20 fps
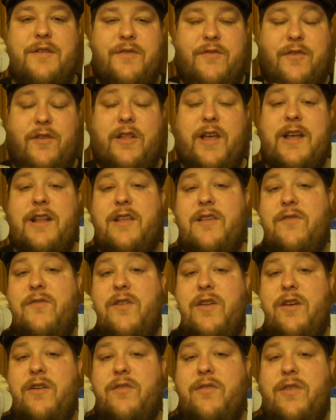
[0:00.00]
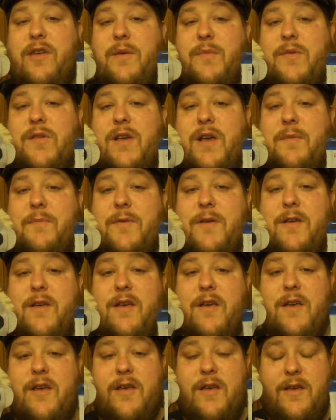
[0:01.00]
If you like this video, thumbs up.
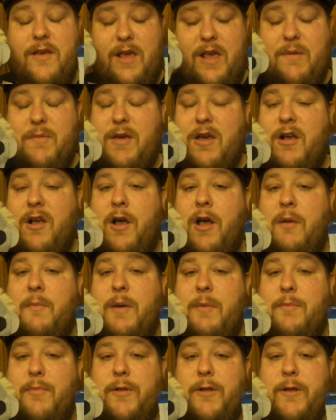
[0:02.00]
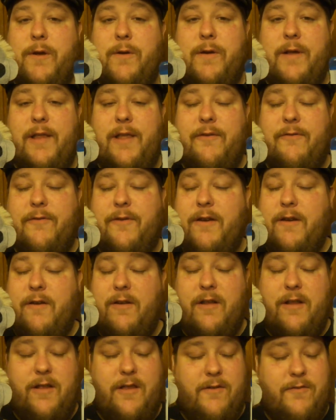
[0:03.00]
Give me a comment below. I love hear,
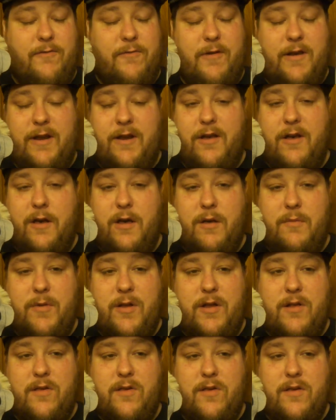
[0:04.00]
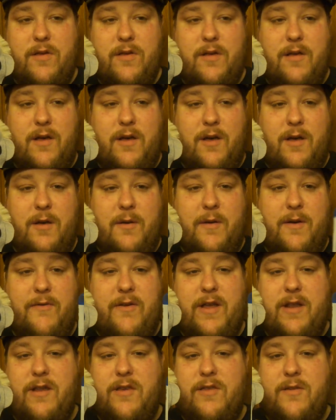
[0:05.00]
I love reading comments. Uh, I've
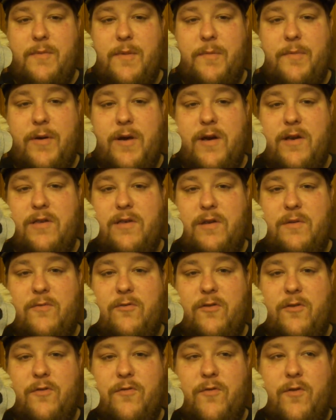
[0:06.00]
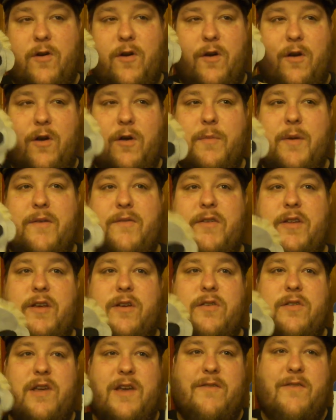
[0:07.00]
had nothing but positive so far in all my
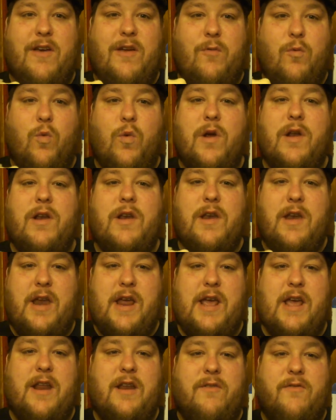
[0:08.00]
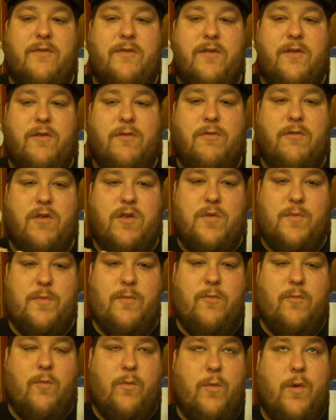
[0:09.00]
videos. I've had one negative
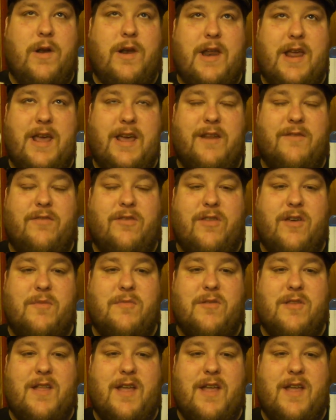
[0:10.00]
one negative thumbs